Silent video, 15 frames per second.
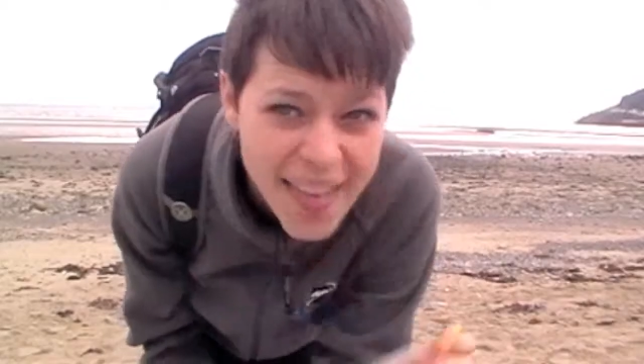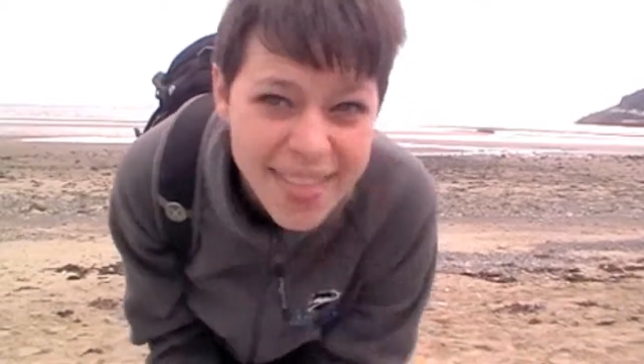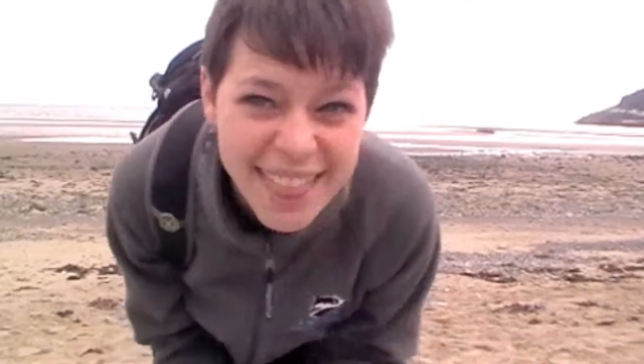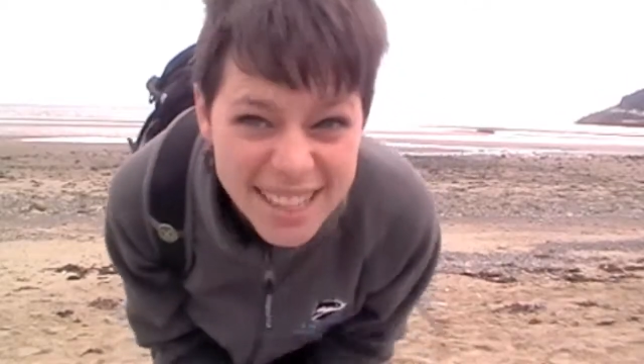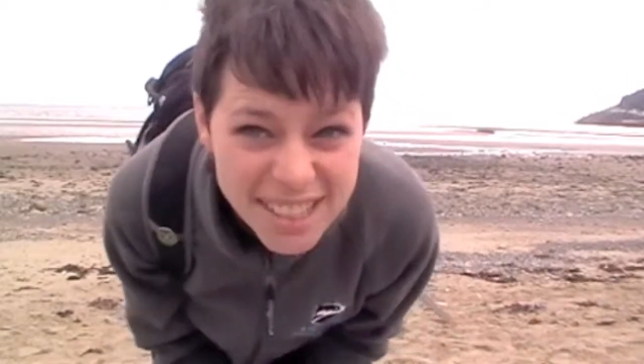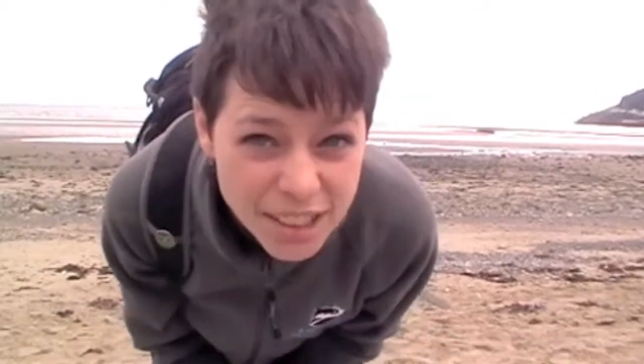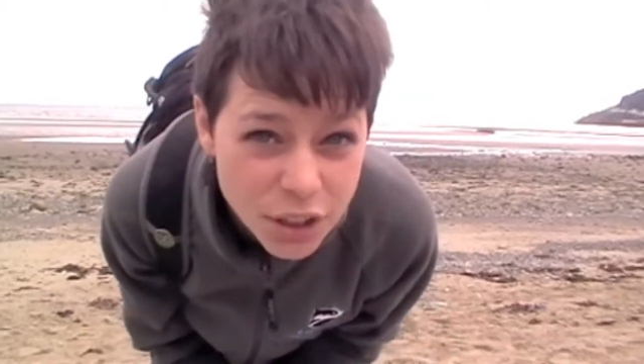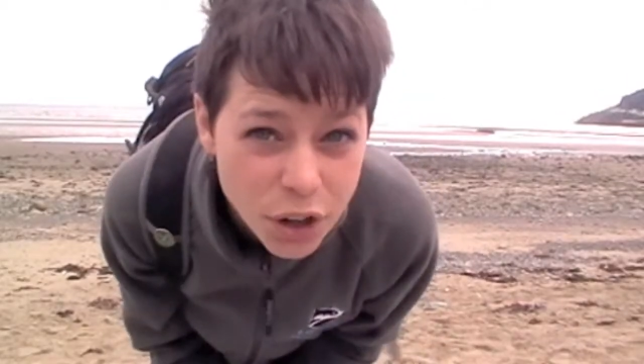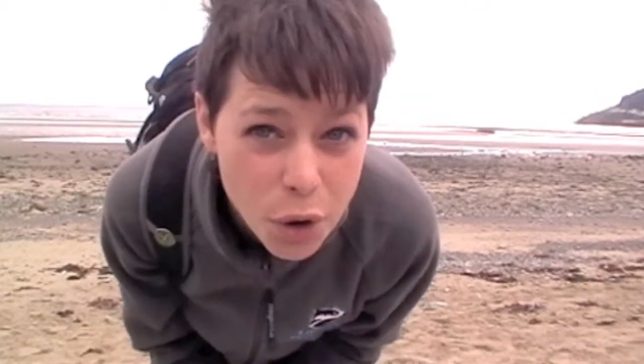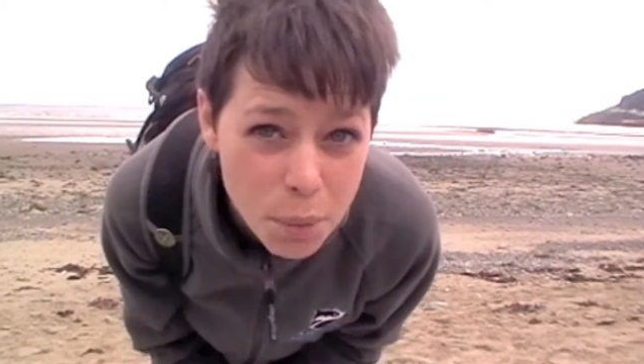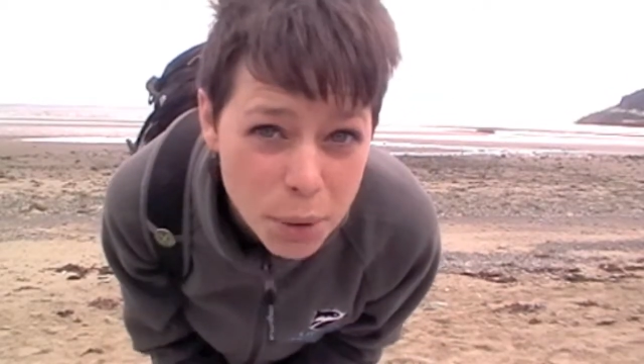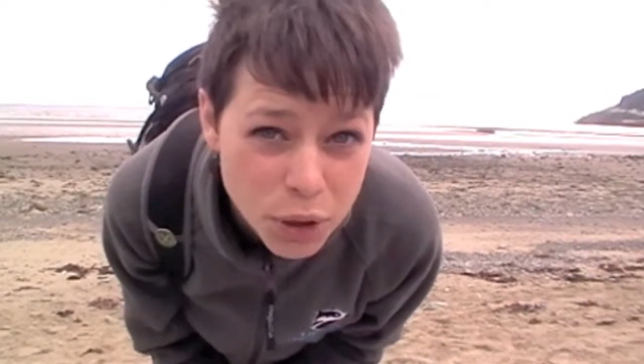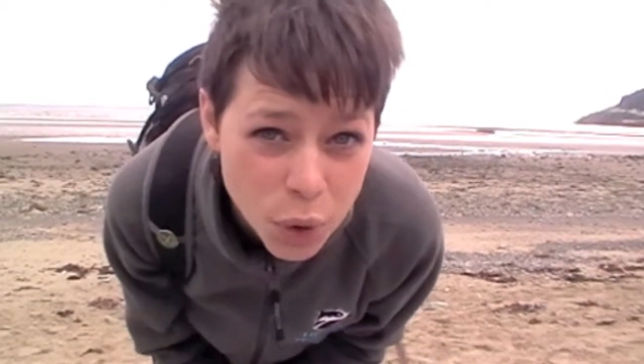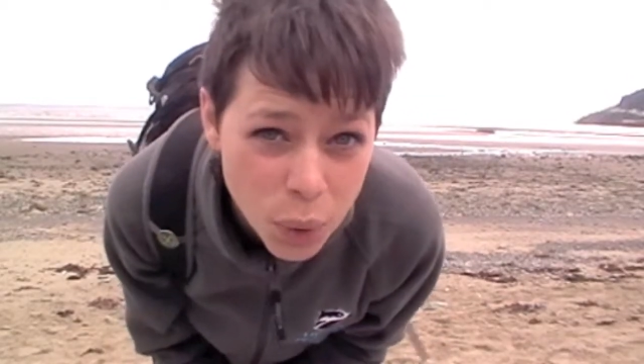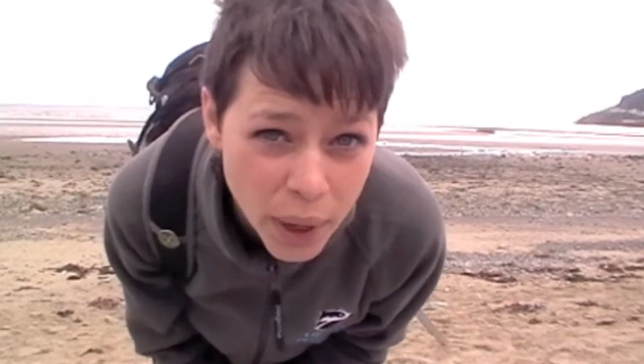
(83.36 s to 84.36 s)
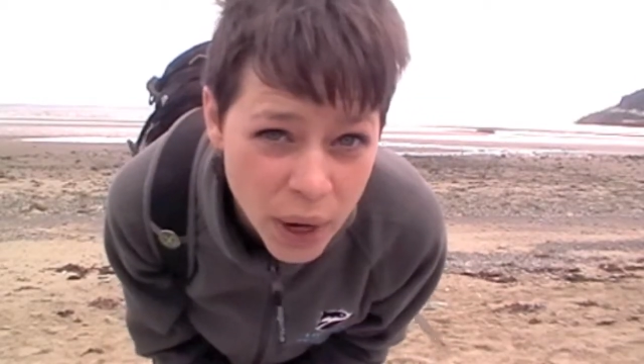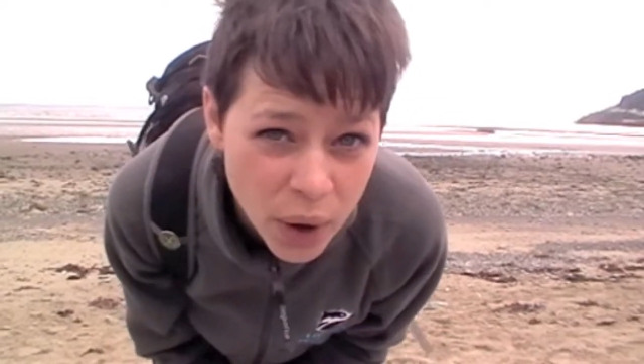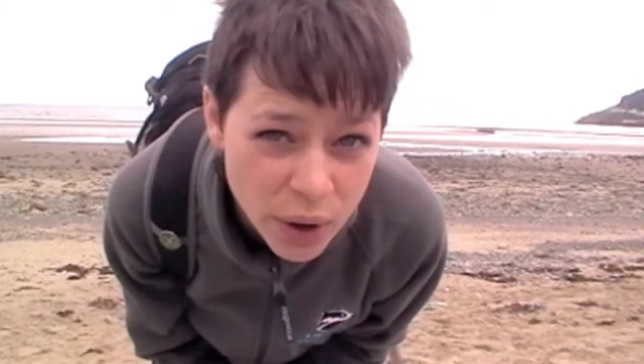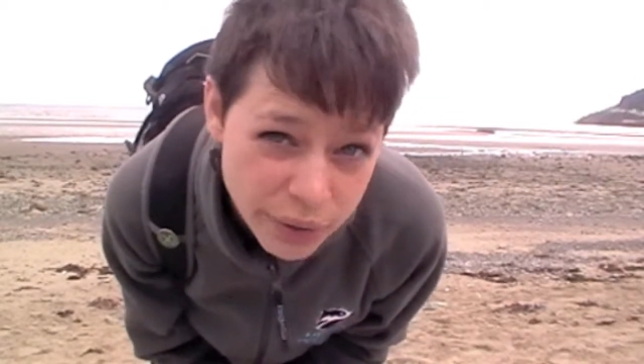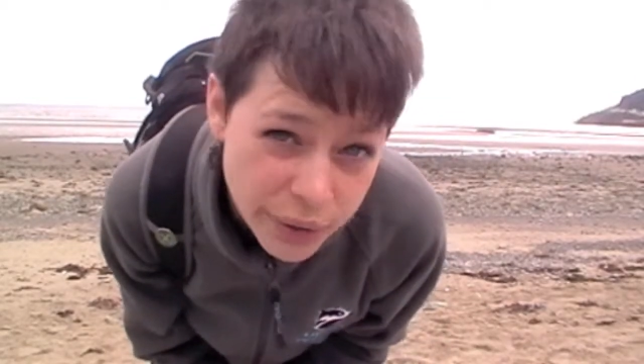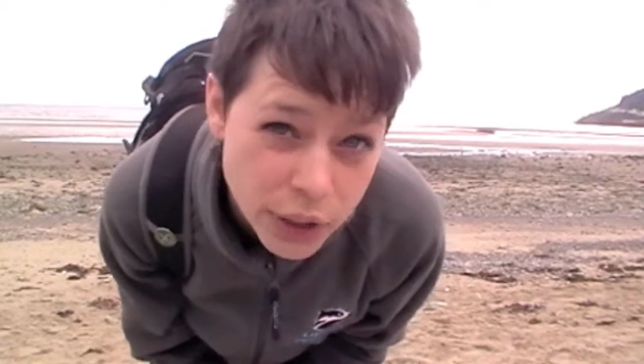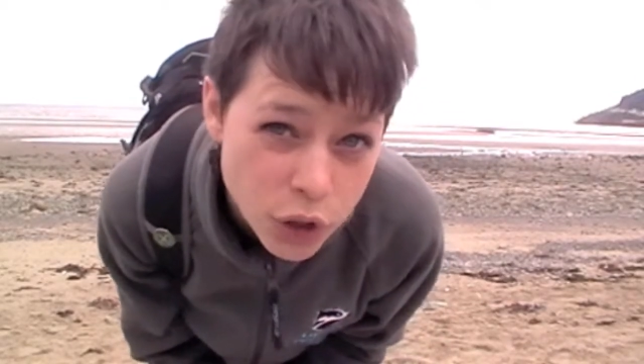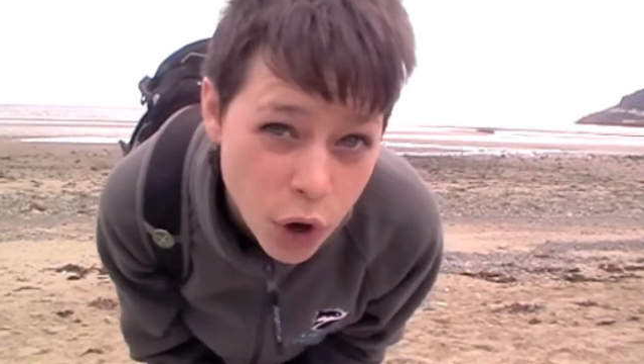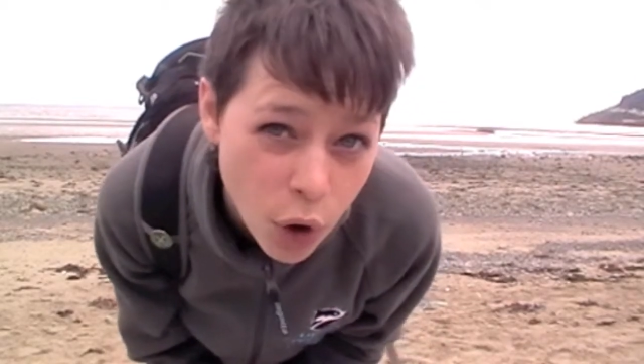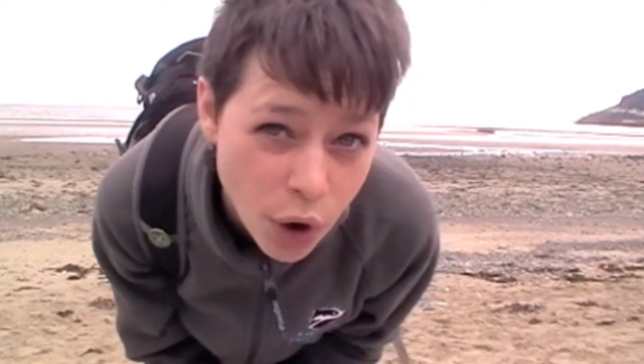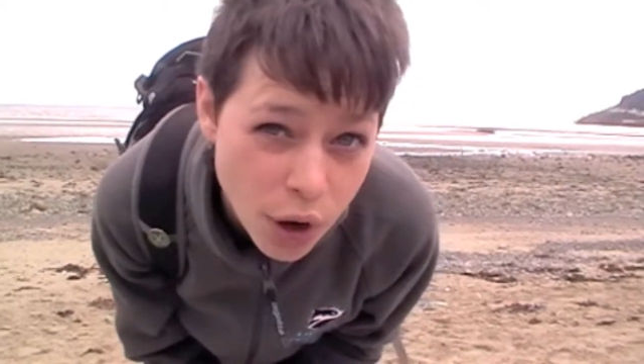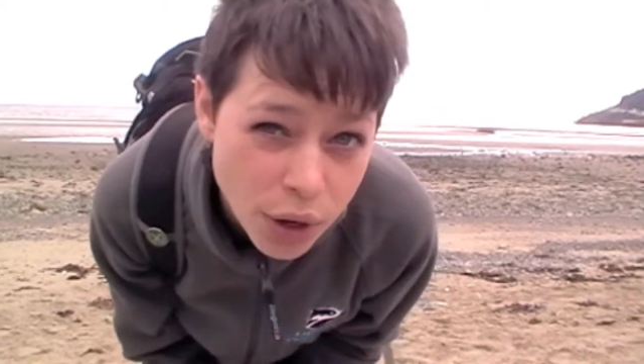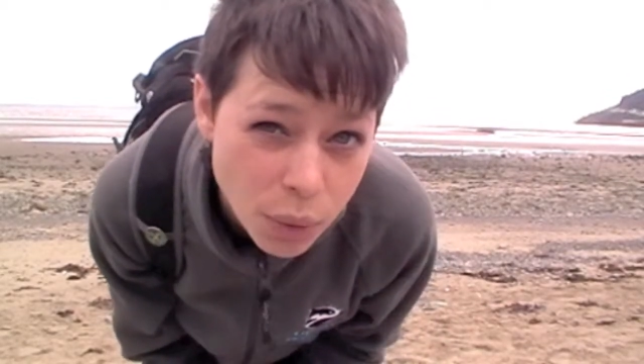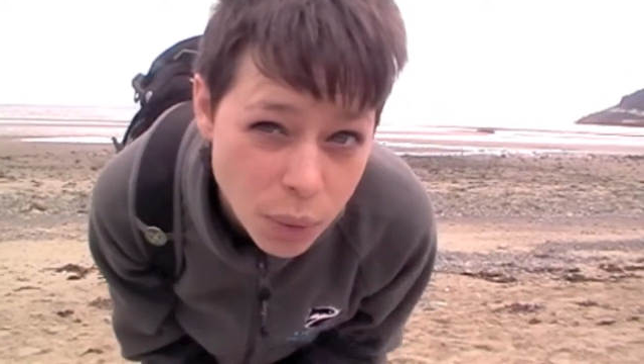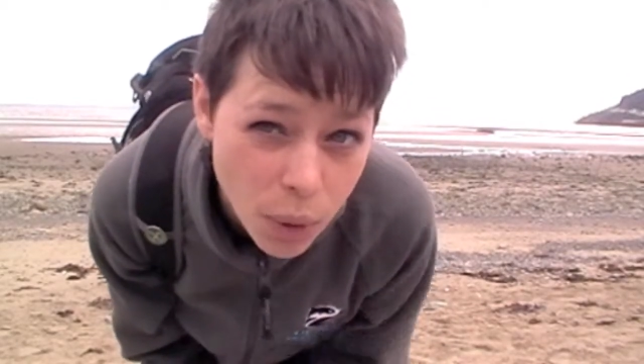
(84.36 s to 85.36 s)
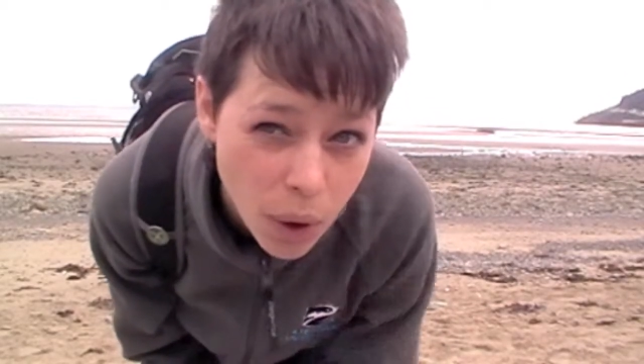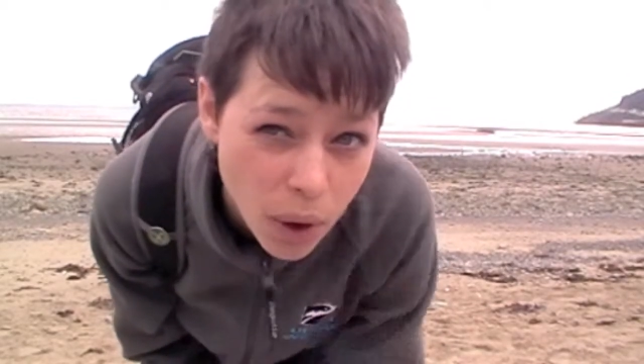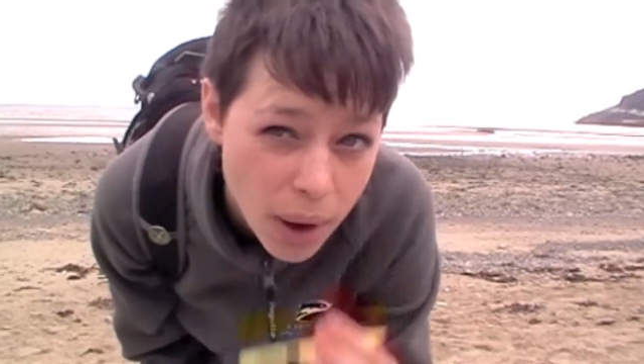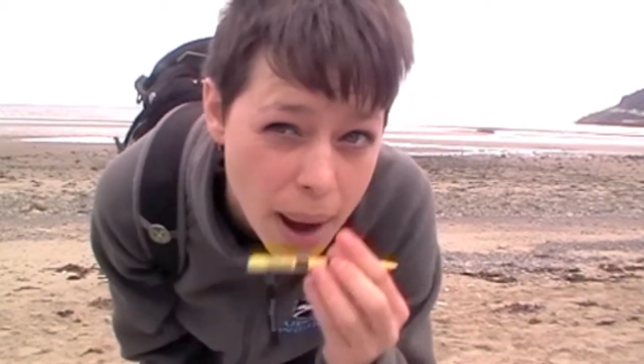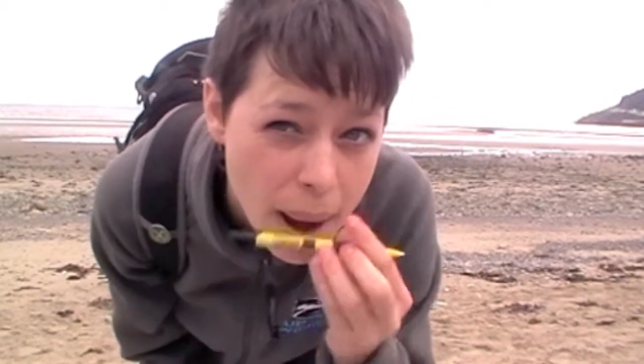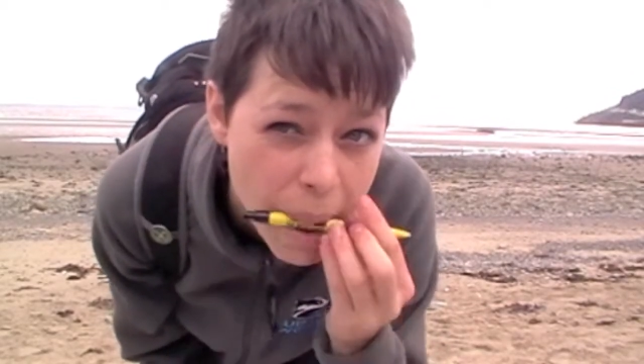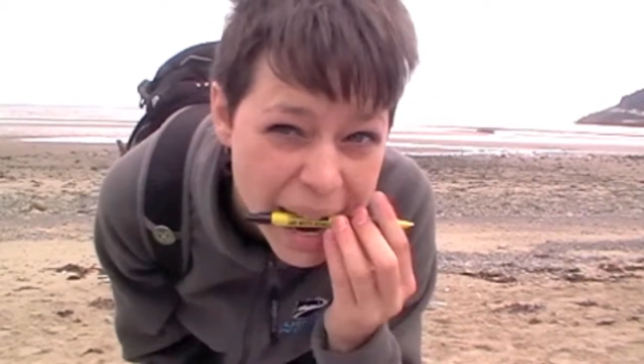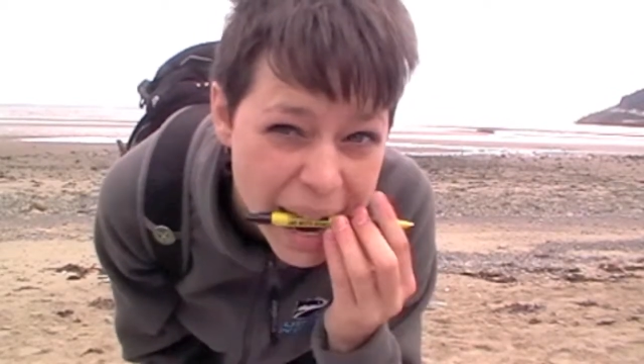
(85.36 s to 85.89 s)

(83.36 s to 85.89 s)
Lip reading: This will go much quicker if we talk and walk.